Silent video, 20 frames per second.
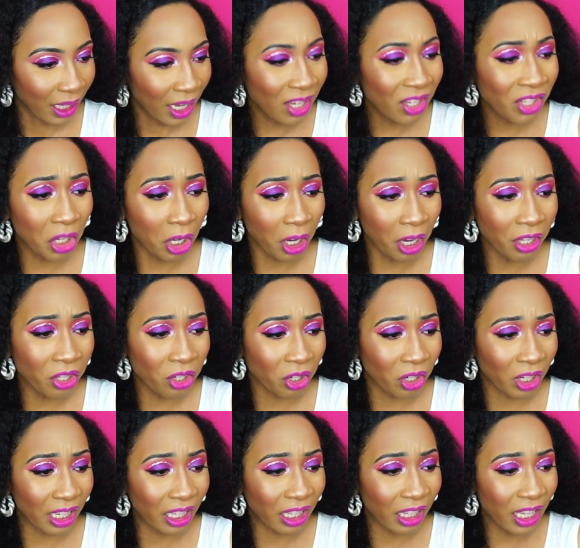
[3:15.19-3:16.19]
His tuts
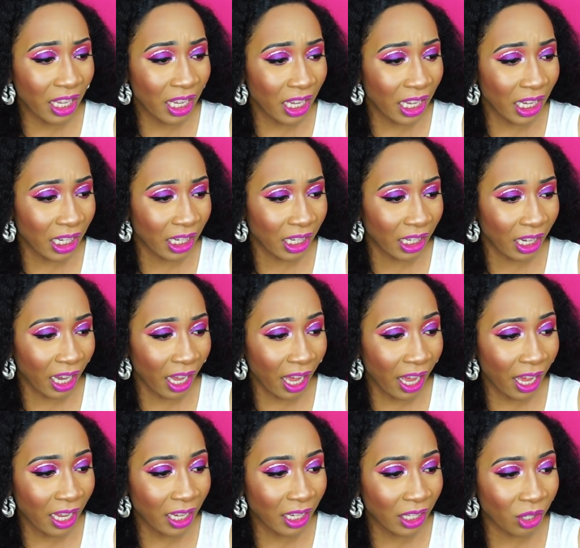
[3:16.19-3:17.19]
are clean,
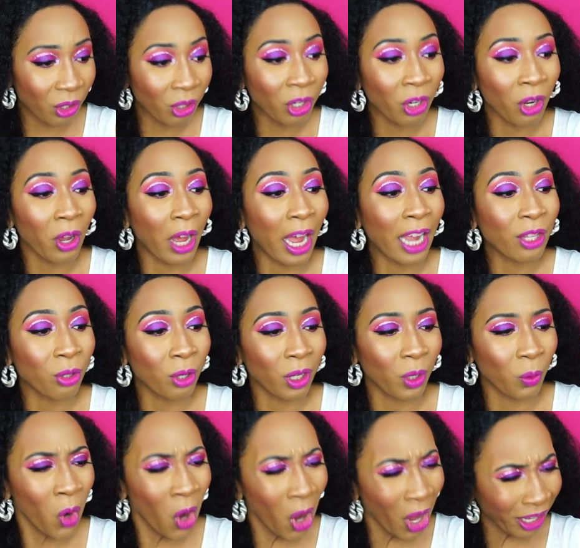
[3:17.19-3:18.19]
guys. You know, I
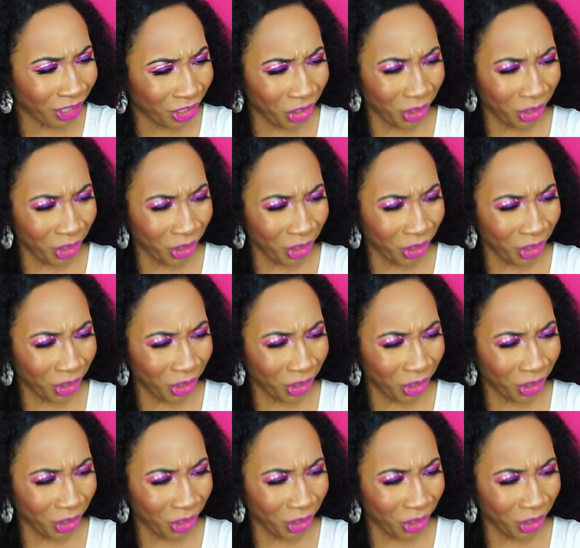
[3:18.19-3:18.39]
talk... Woo!